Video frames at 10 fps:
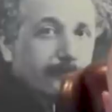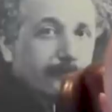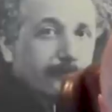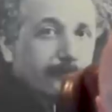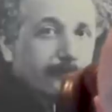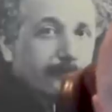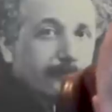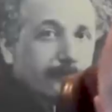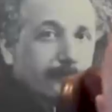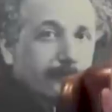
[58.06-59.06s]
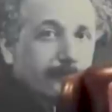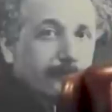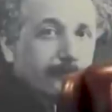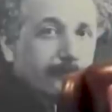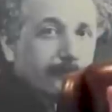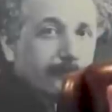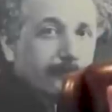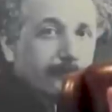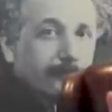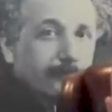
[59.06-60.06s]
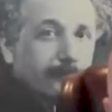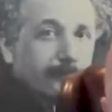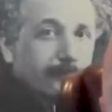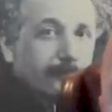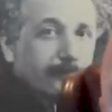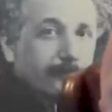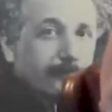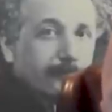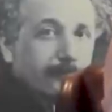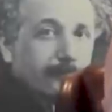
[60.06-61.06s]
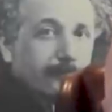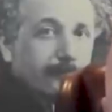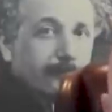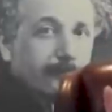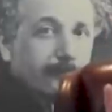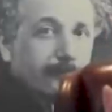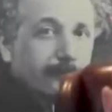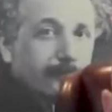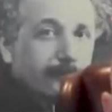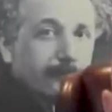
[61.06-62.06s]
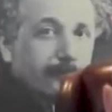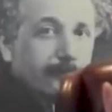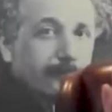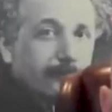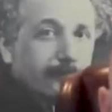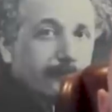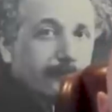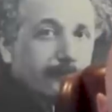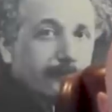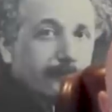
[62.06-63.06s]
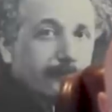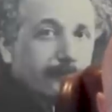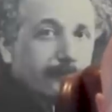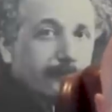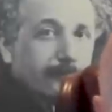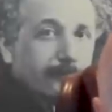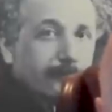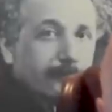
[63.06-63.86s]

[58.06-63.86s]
The person shown says nothing.